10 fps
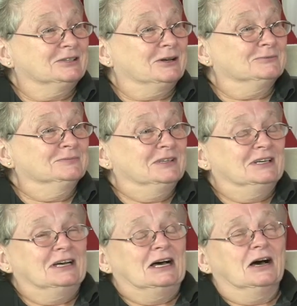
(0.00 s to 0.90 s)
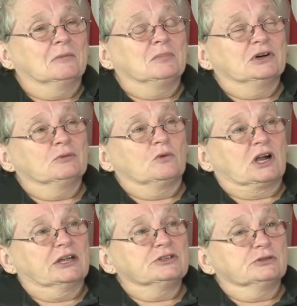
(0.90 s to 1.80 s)
You know? Sure. But what
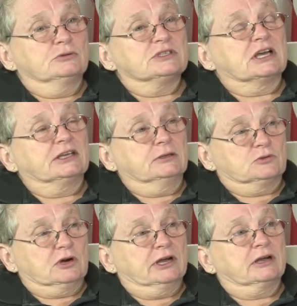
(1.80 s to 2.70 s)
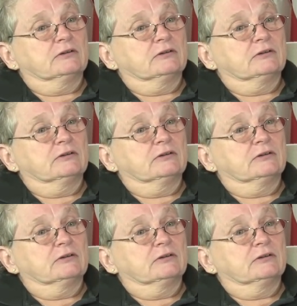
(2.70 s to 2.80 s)
I do is I keep track